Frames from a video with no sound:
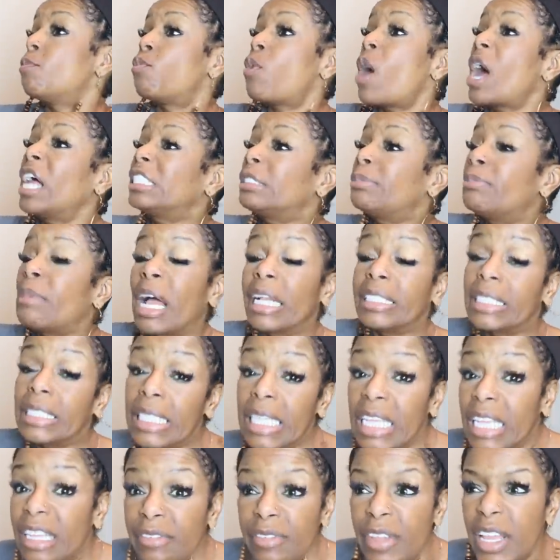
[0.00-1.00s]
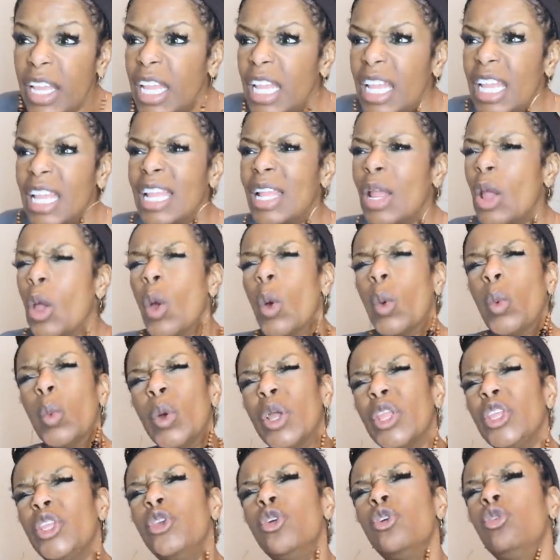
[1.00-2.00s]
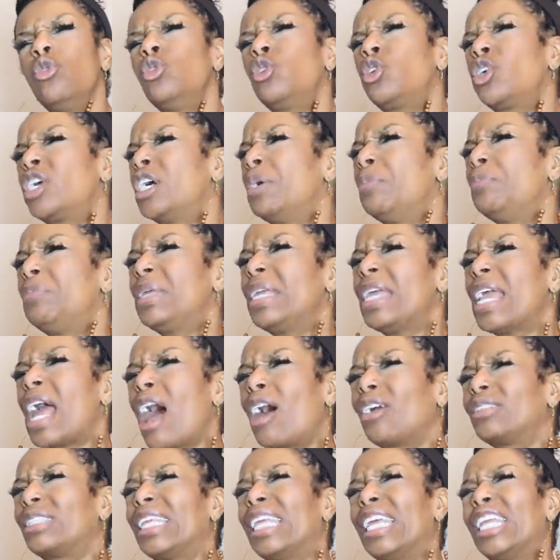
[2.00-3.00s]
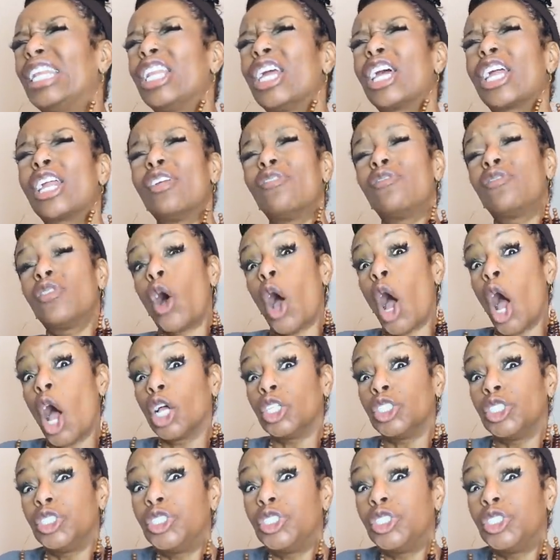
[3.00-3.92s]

watch my T V. When you could be out there looking for a